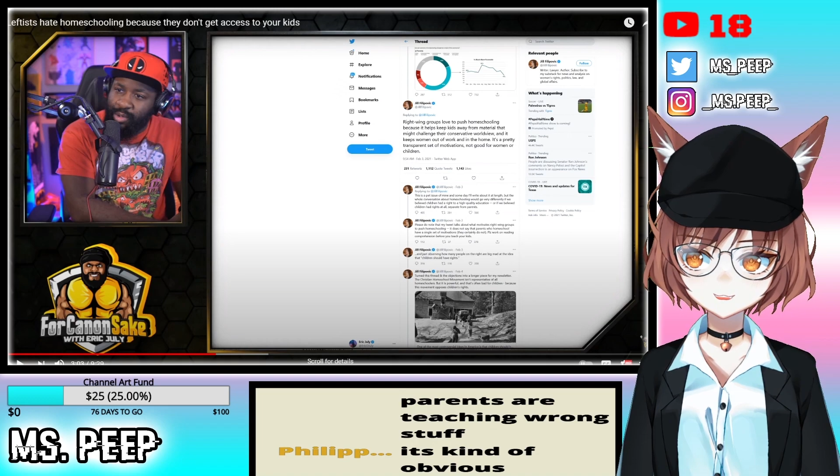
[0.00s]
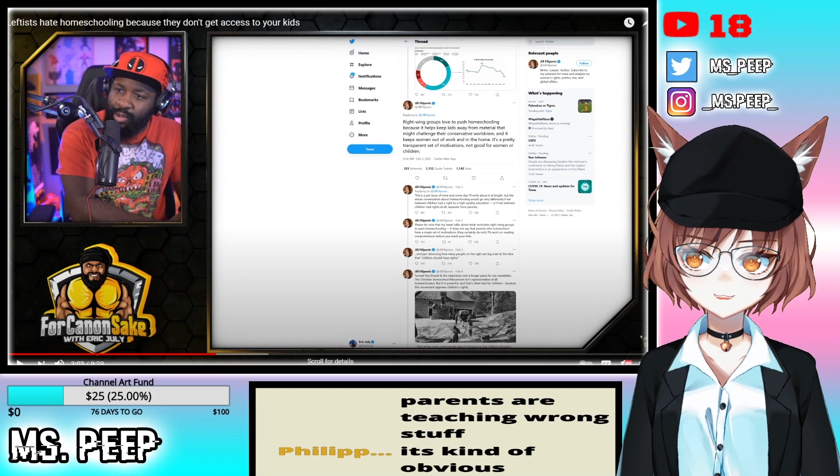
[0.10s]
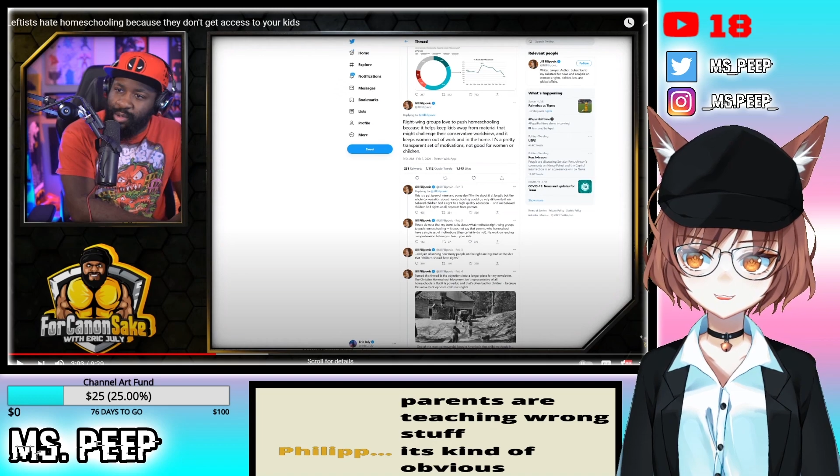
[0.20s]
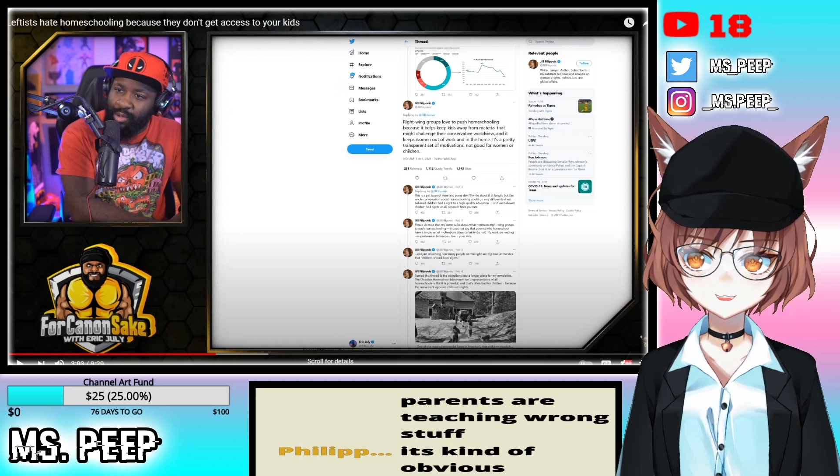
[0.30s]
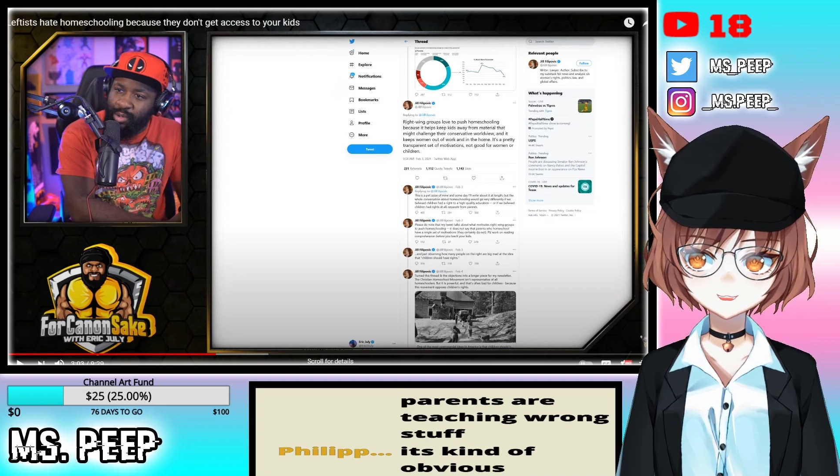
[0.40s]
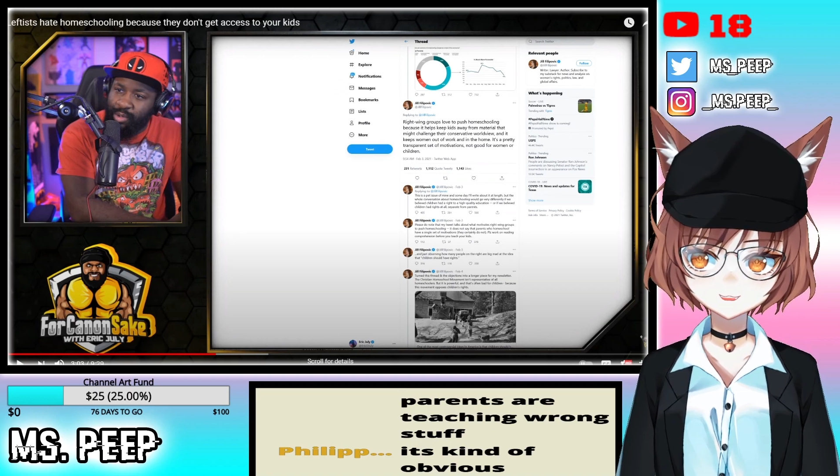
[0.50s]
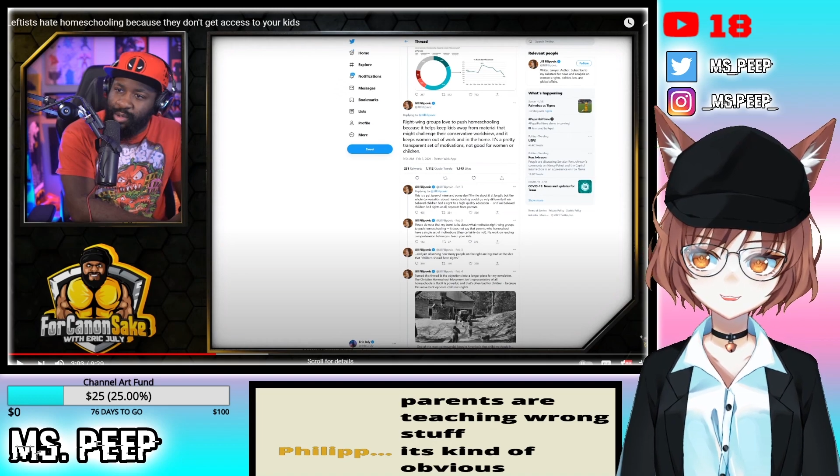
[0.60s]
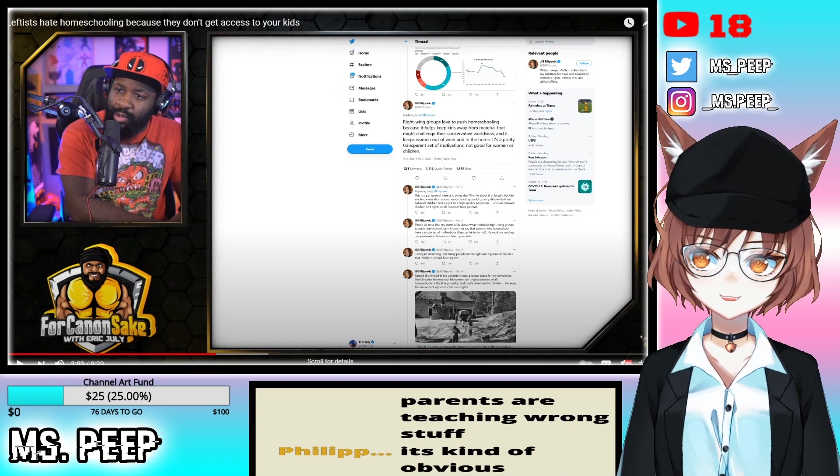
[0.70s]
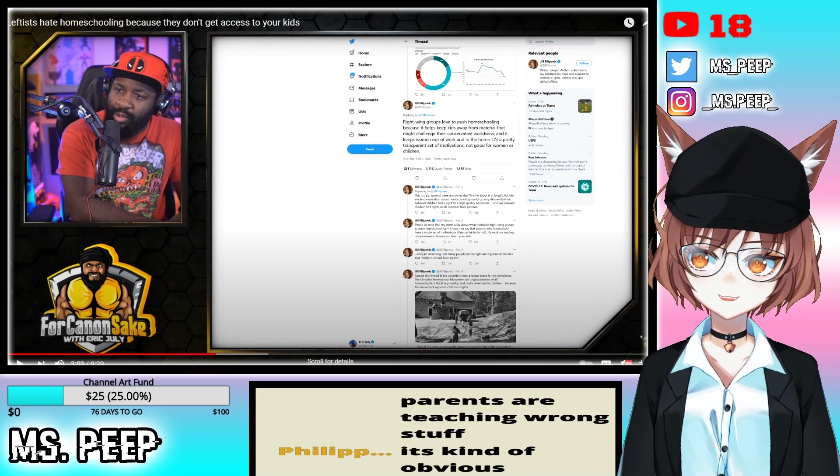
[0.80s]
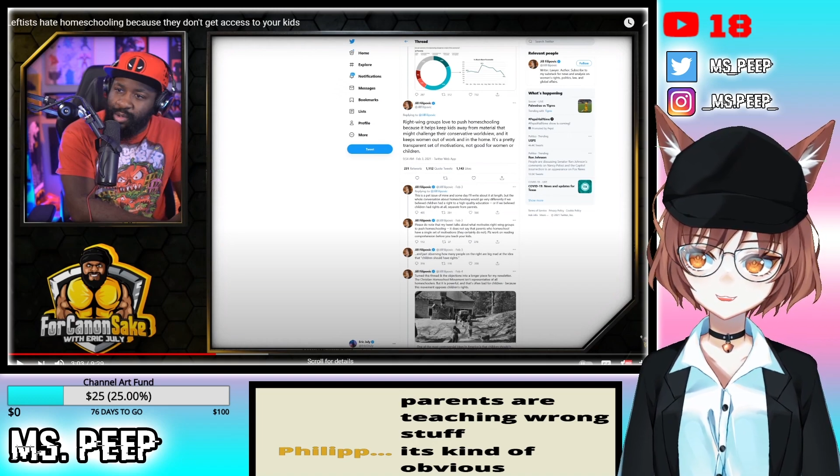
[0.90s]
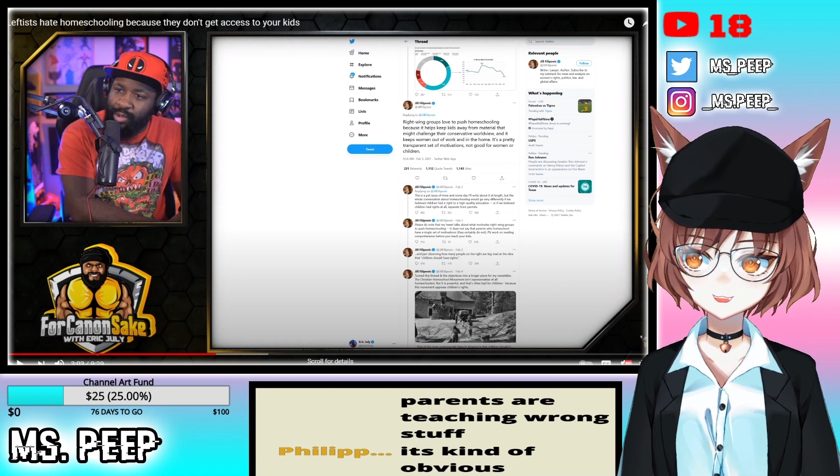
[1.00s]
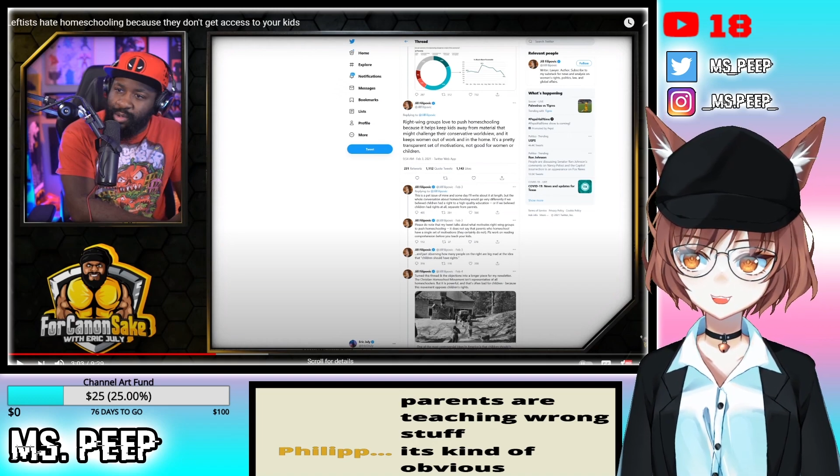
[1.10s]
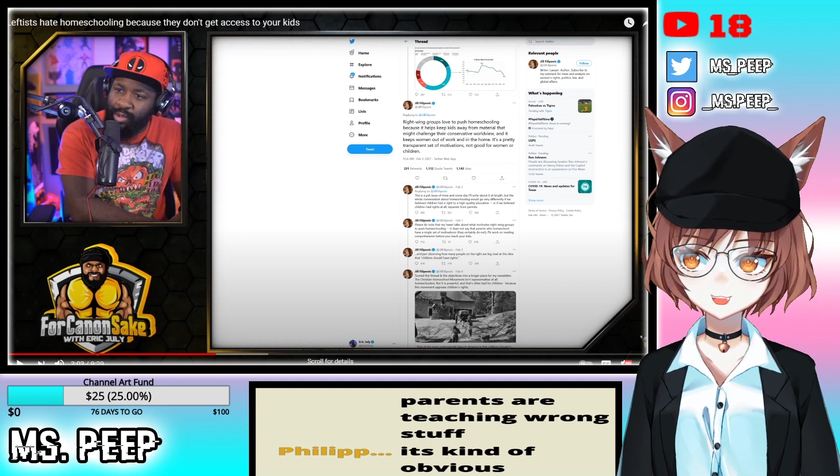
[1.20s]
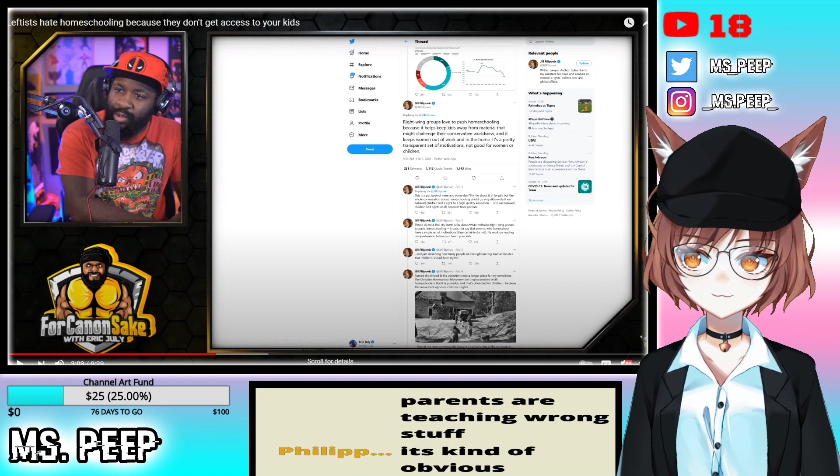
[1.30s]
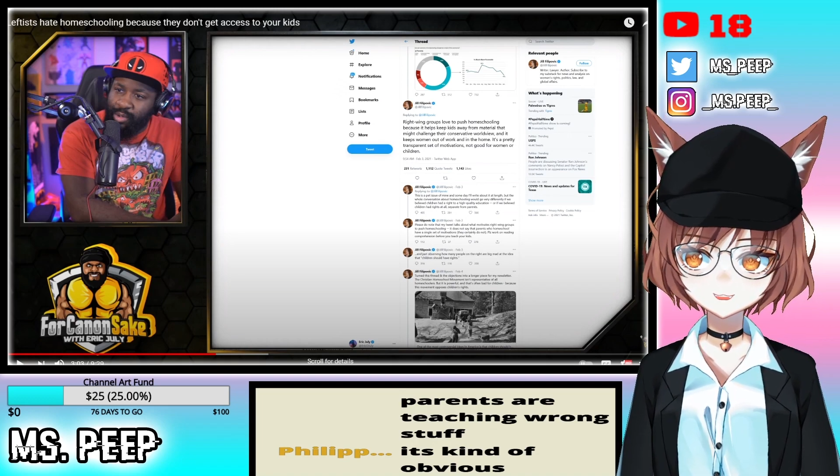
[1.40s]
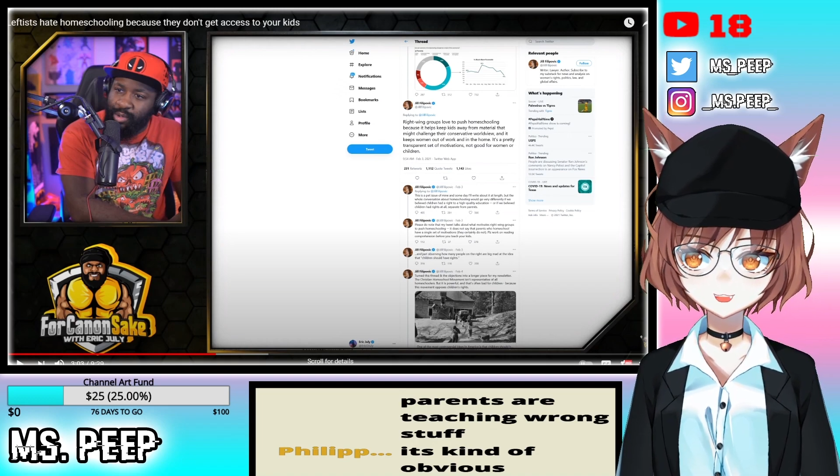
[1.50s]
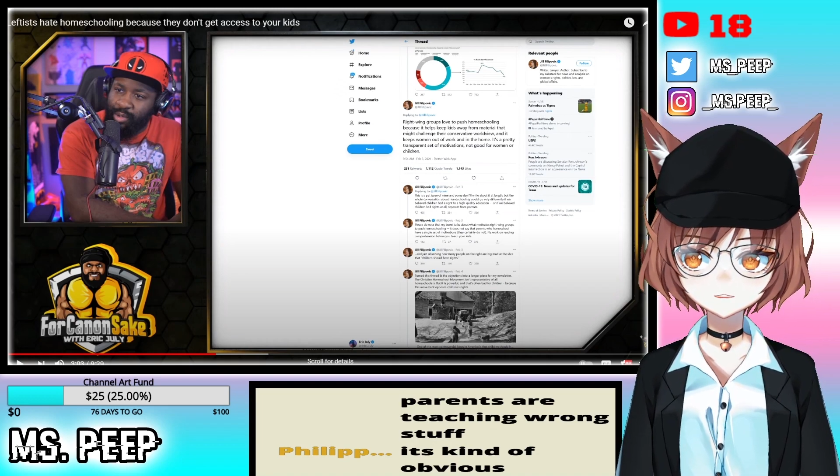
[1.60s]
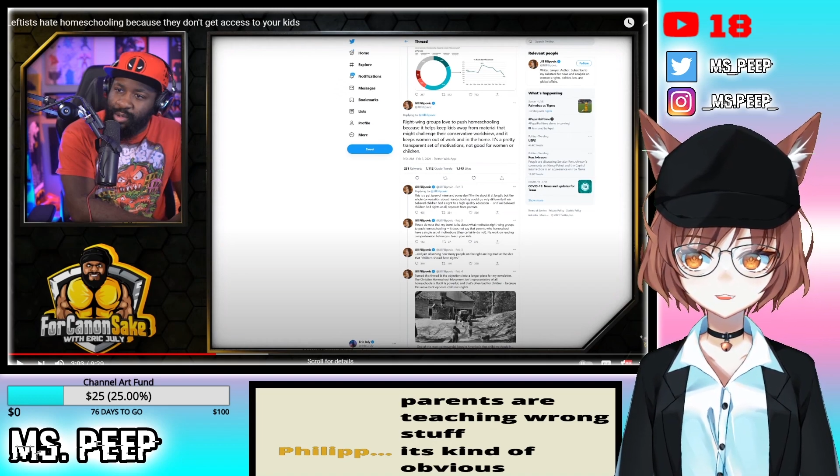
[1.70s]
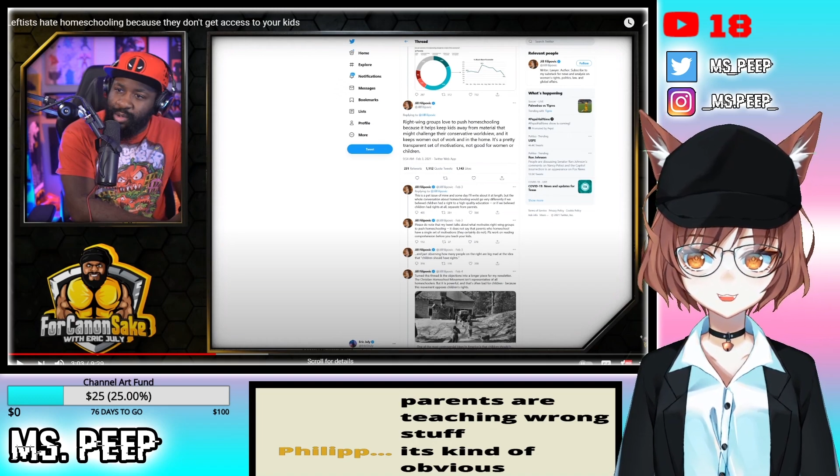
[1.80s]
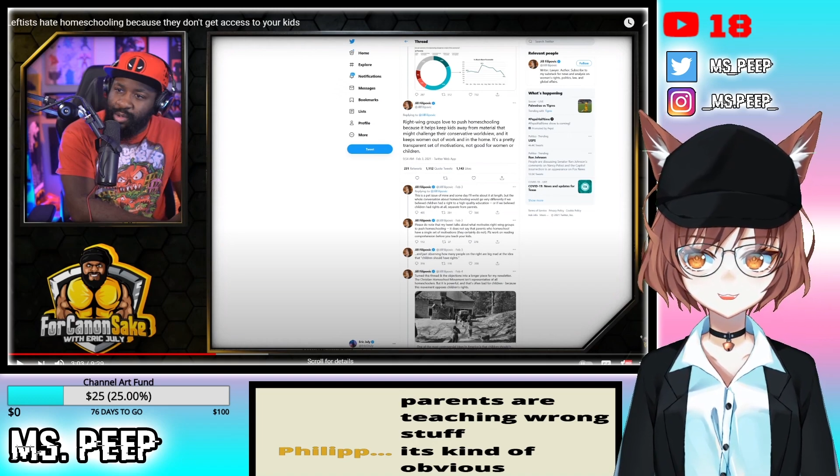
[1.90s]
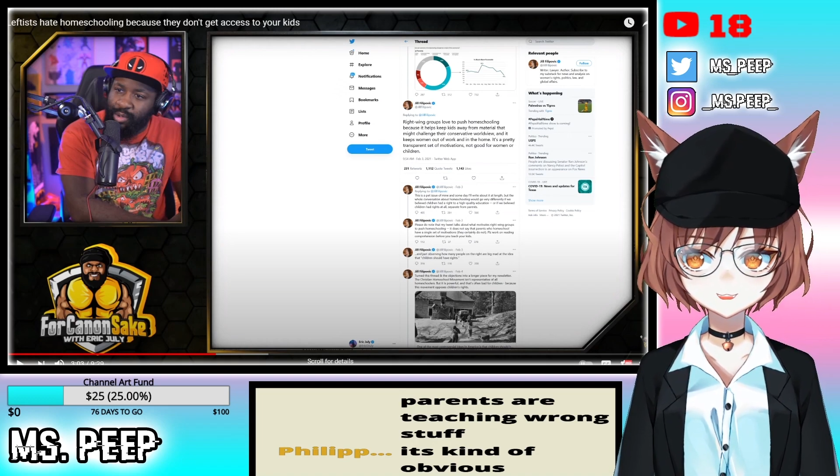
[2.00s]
that that sounds like something you would learn